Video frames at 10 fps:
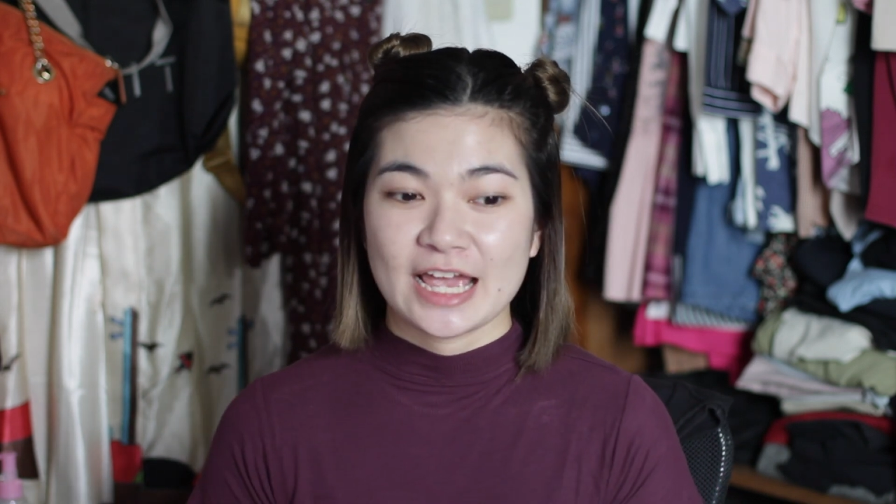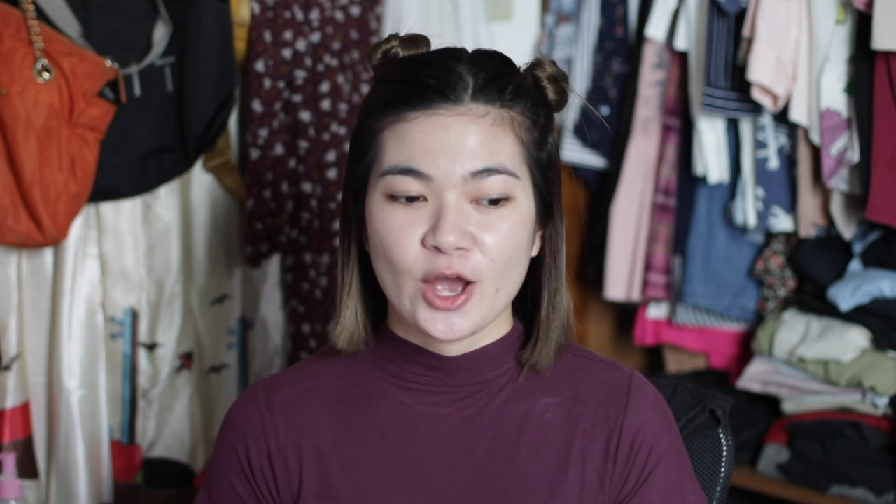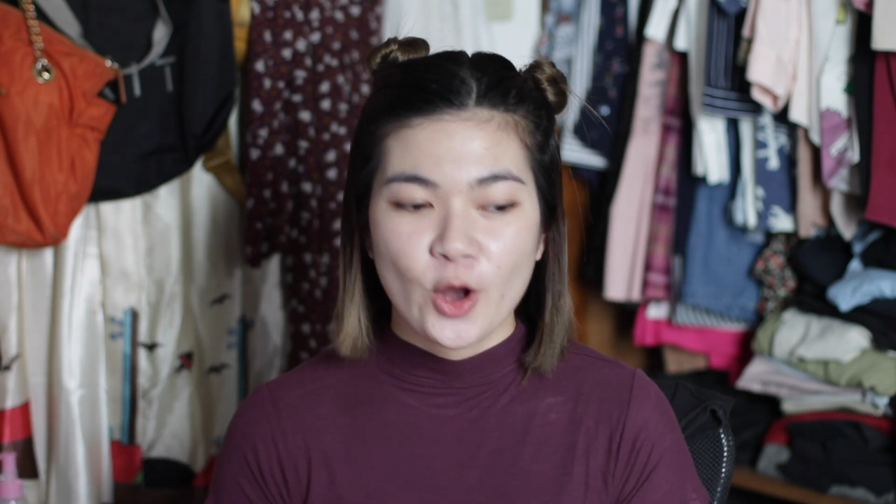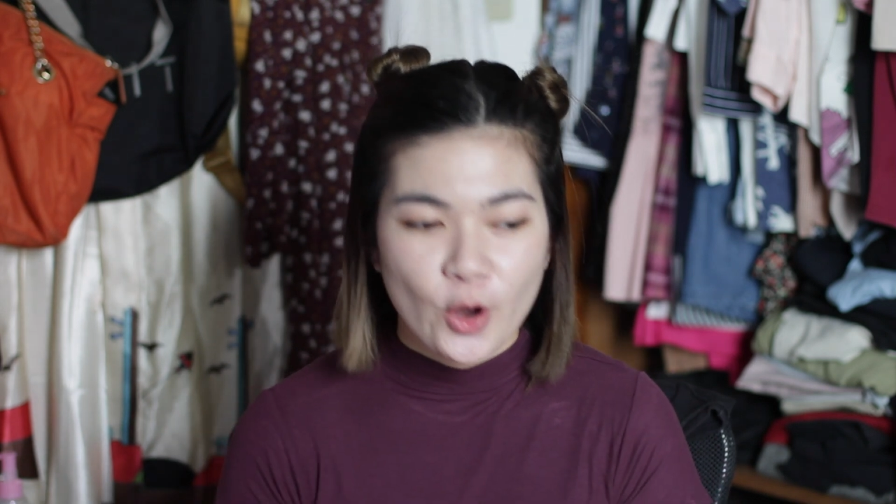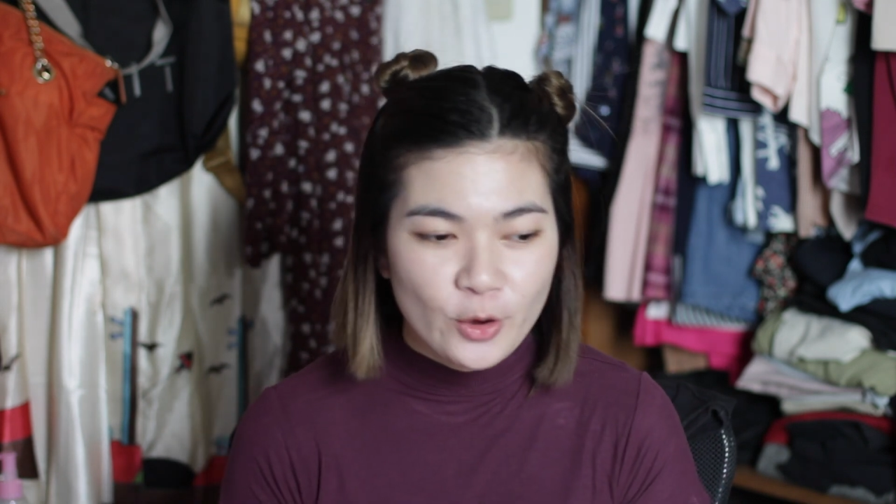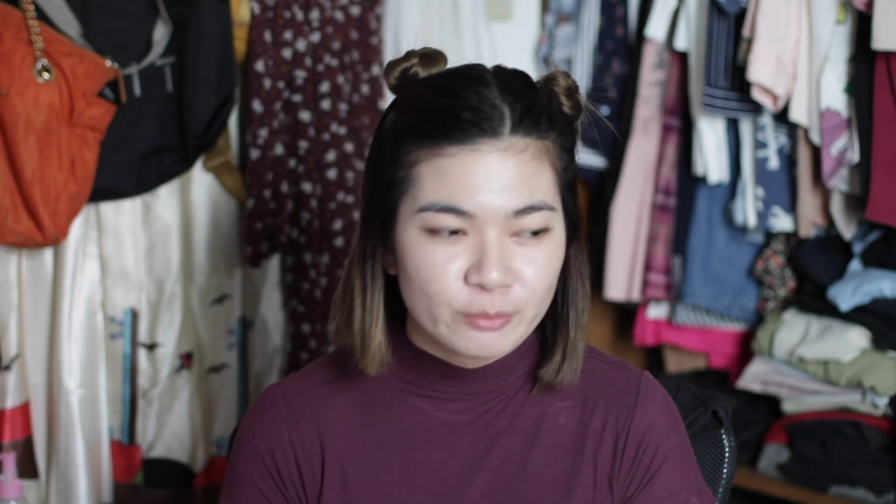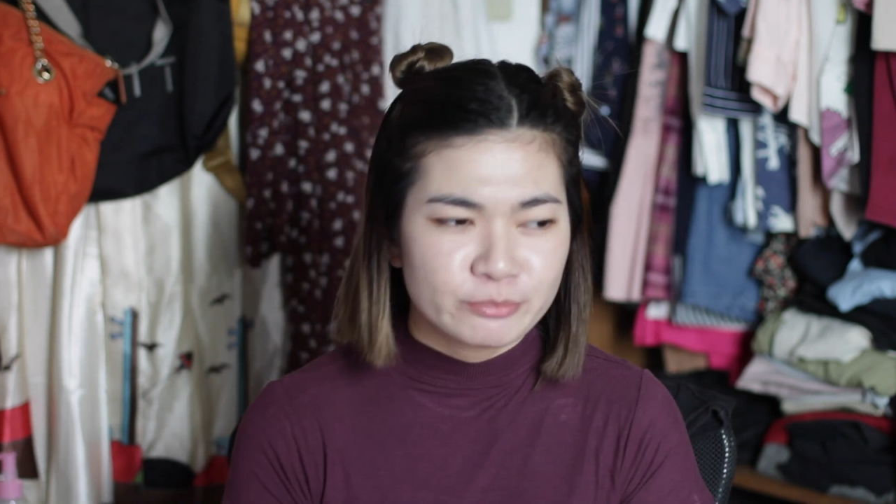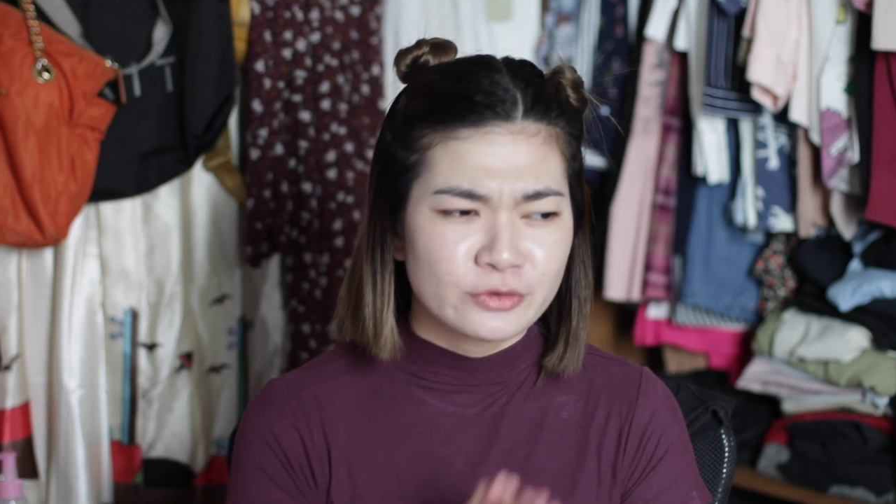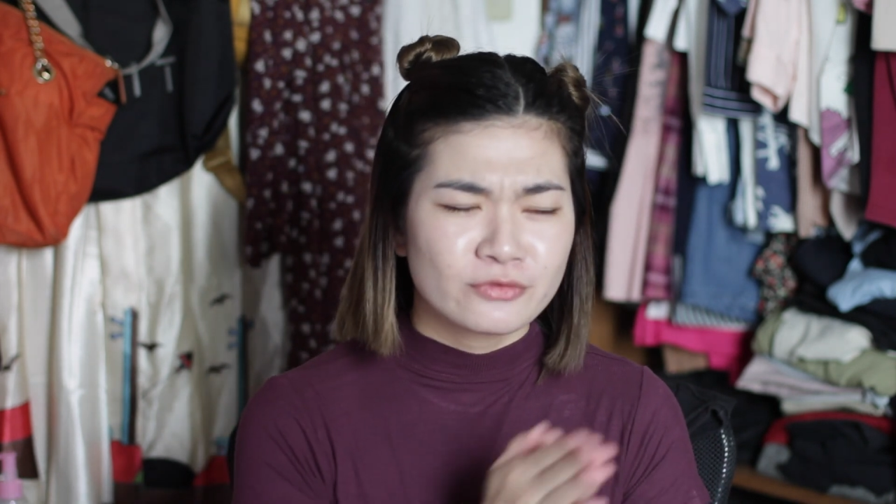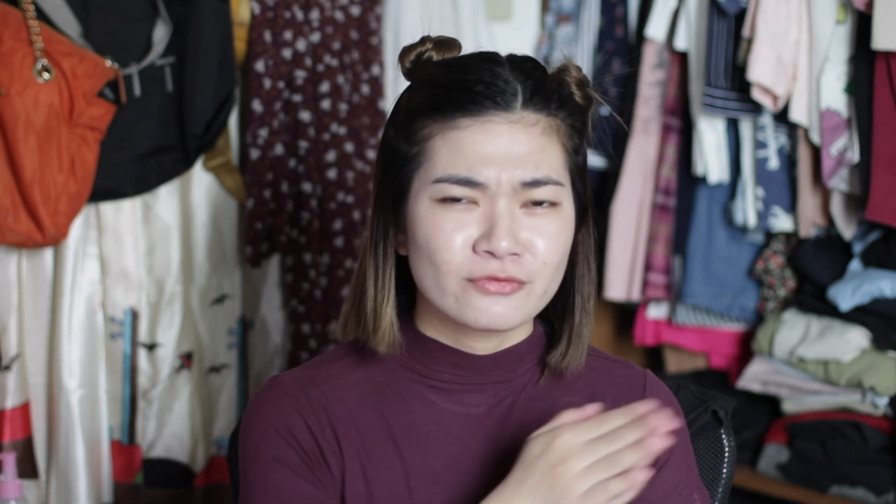I hope
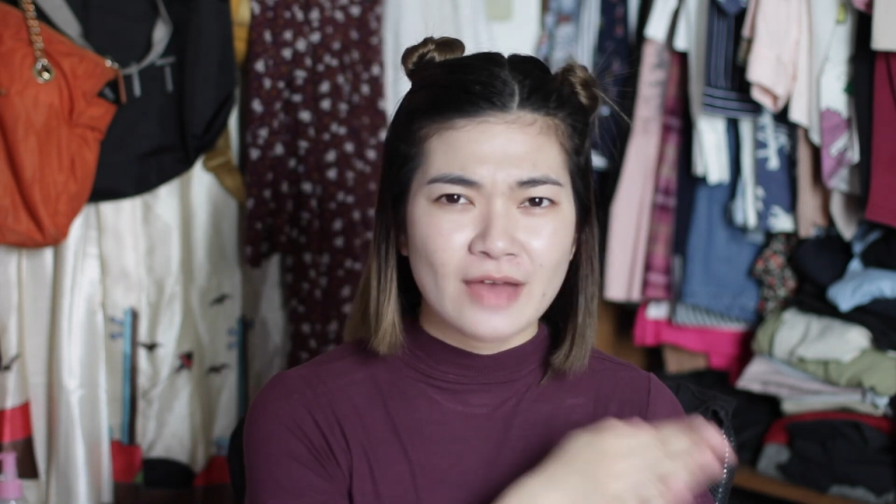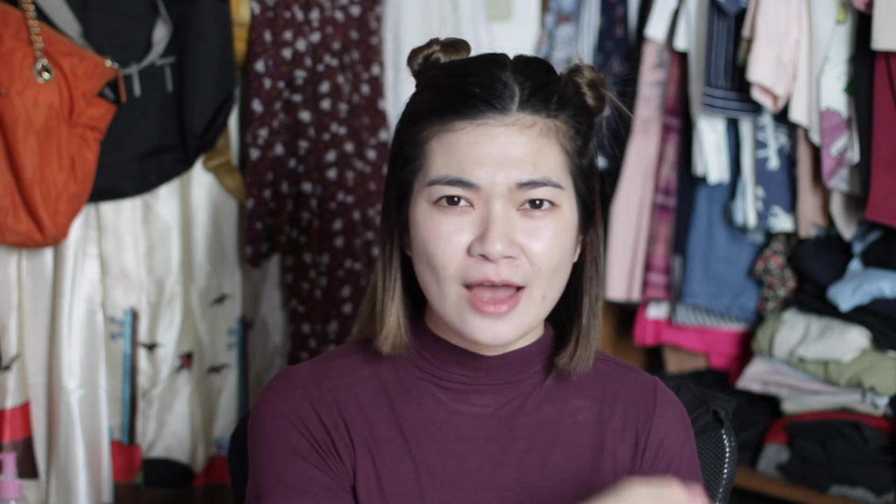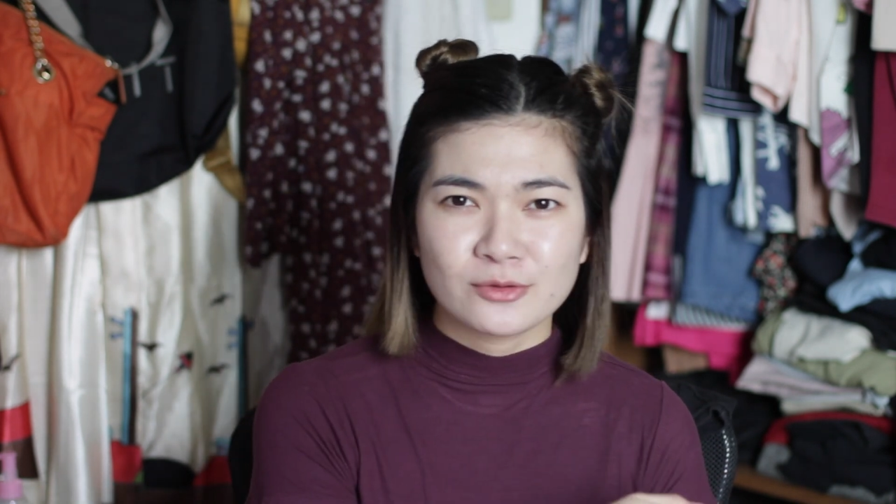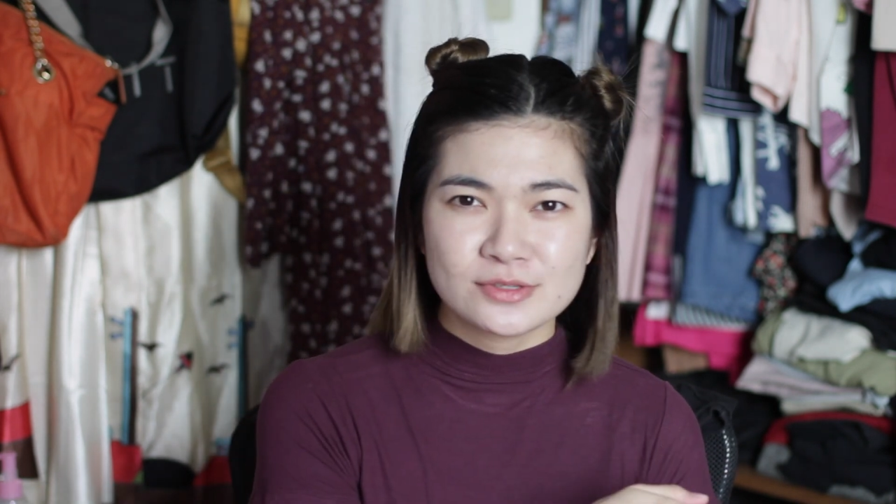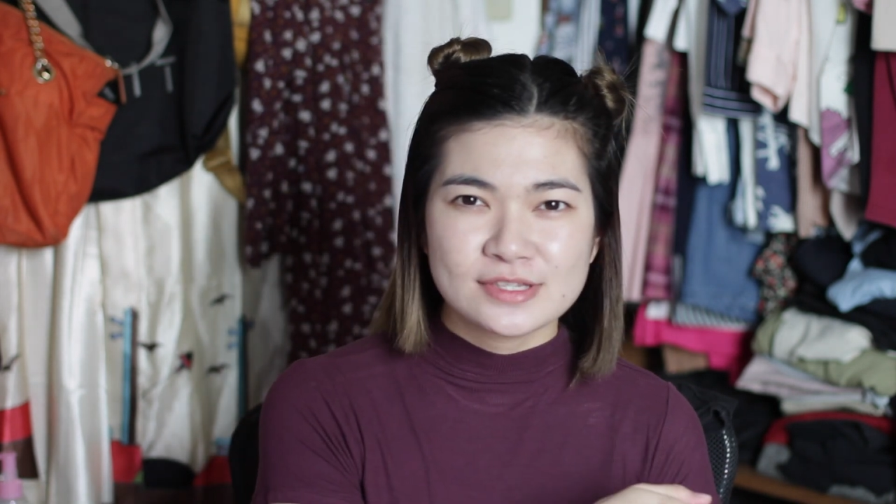you found